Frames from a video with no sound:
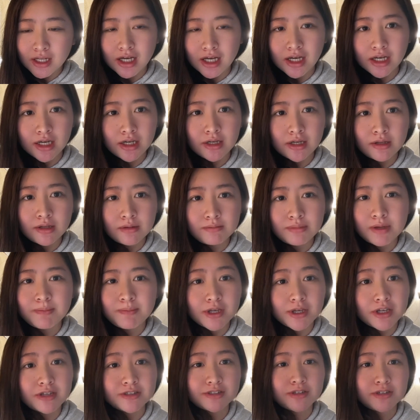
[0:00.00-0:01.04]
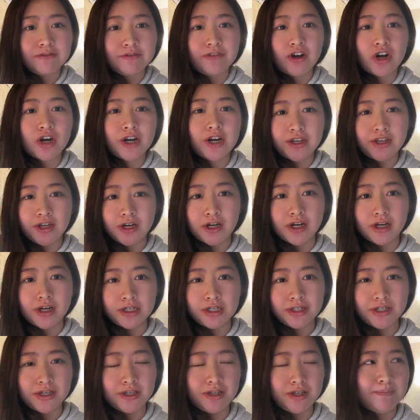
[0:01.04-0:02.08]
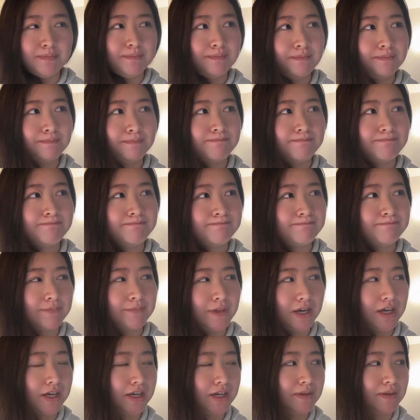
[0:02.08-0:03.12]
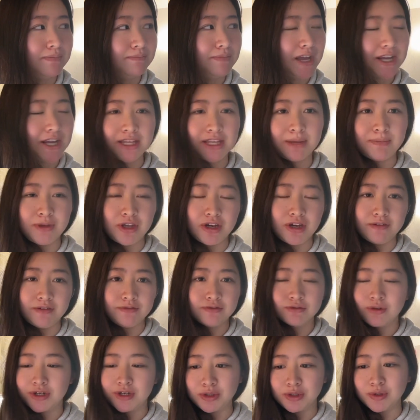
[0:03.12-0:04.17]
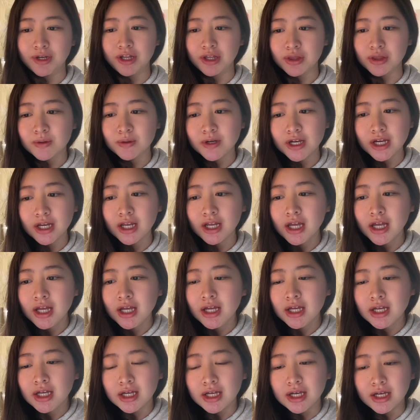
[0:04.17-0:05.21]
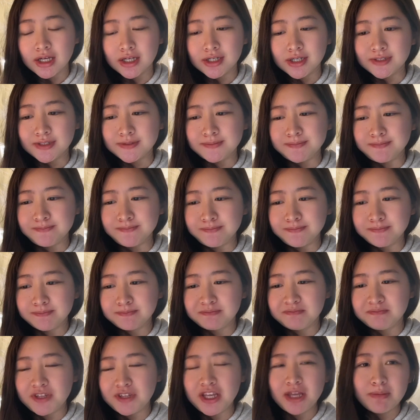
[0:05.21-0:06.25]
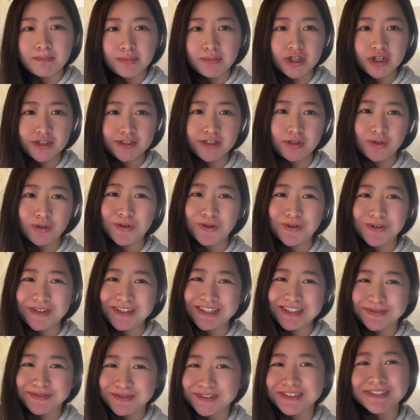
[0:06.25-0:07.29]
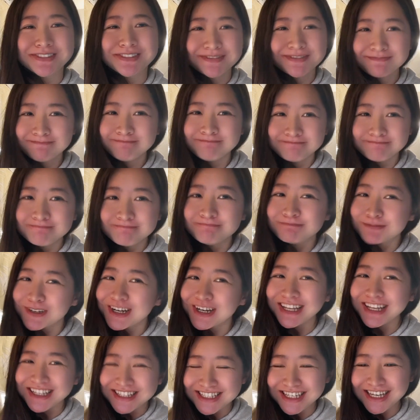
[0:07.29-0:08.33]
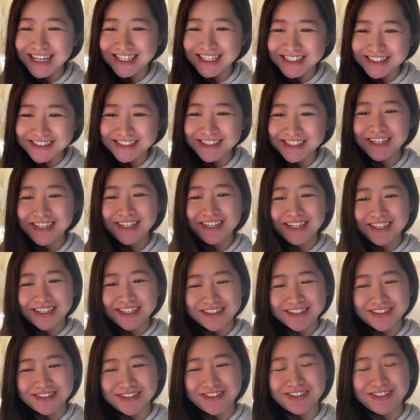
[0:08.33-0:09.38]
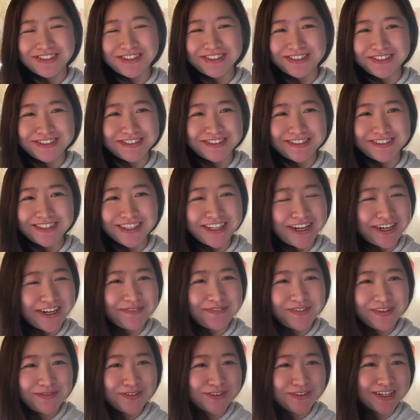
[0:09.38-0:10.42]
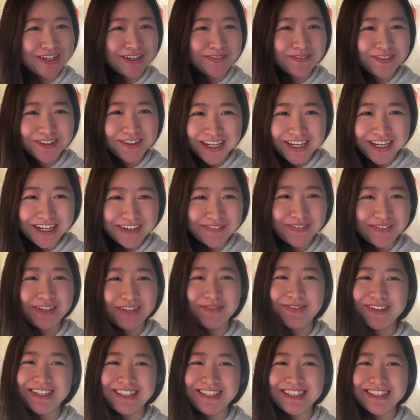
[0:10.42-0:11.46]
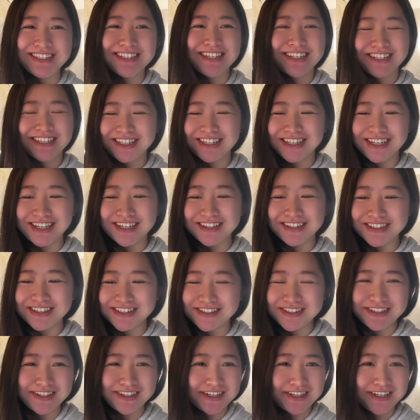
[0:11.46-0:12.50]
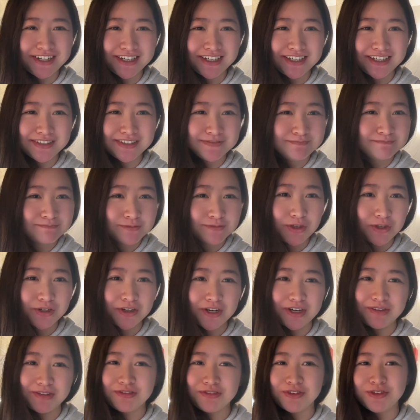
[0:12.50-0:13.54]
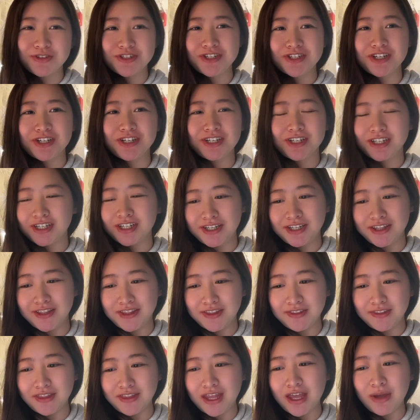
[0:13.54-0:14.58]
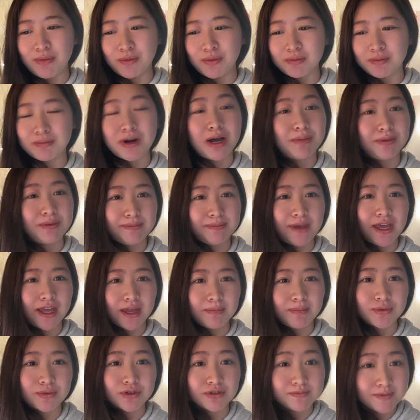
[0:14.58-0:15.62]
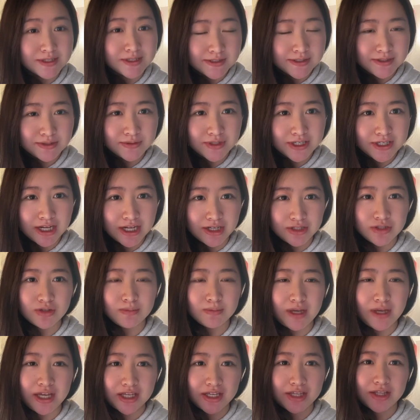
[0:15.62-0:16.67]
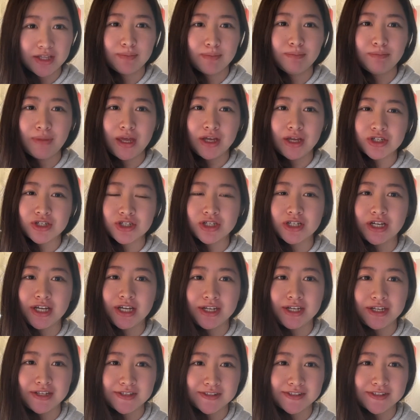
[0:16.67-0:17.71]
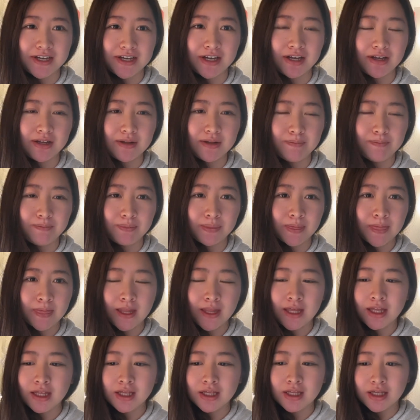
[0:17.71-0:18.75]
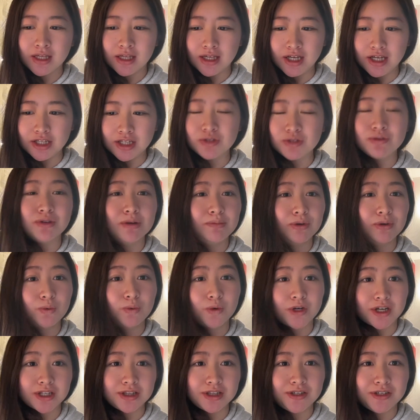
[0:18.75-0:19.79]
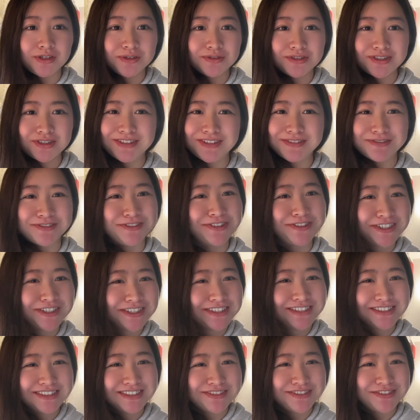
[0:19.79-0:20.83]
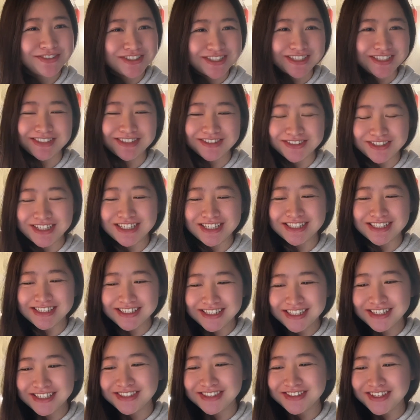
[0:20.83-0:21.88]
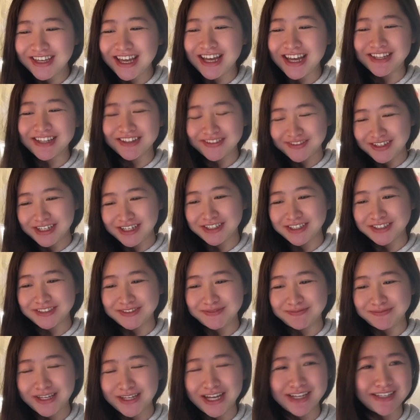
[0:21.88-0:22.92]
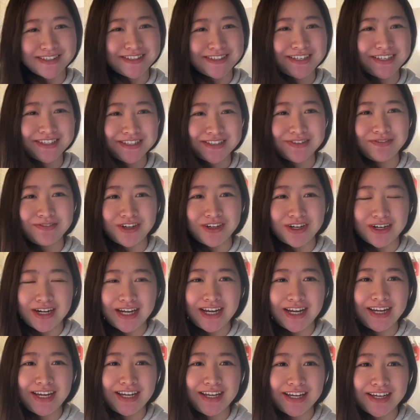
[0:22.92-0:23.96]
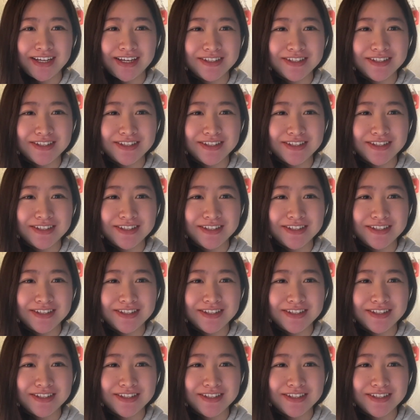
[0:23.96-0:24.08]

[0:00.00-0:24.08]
But because of our year, the academic year of 2023, the in-person course was pretty intense. So a lot of people complained. Maybe this year or in future, they will probably make improvements to it and to make sure it is a doable workload for future students. So yeah, HGSE is a very